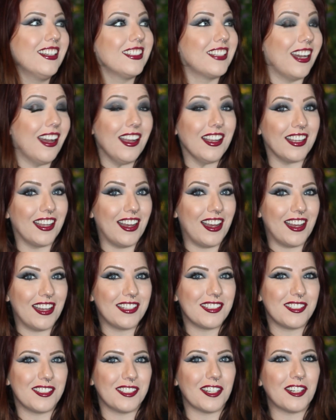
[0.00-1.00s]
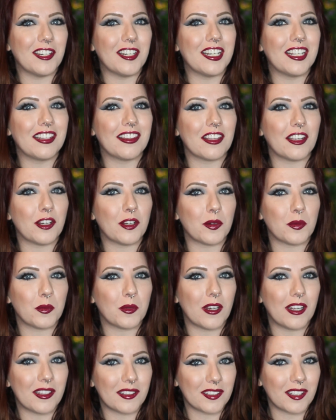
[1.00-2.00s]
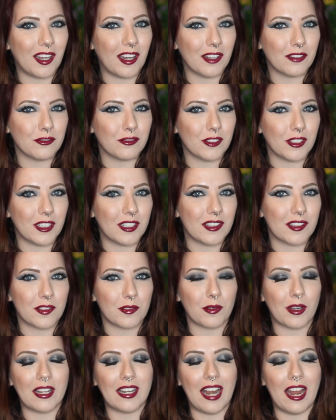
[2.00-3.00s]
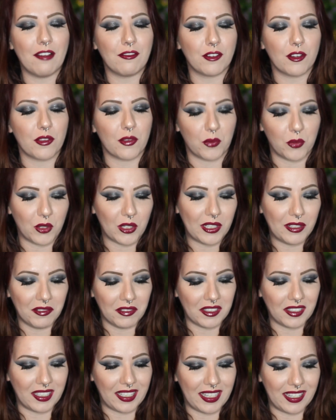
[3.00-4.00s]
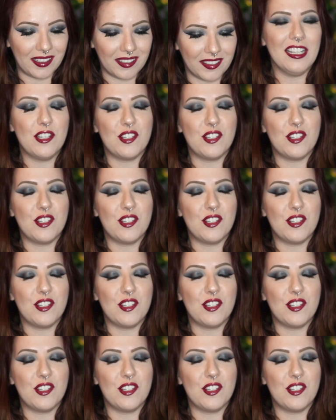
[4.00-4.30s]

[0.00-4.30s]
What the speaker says: Gaga, during their press conference right after the pre-release,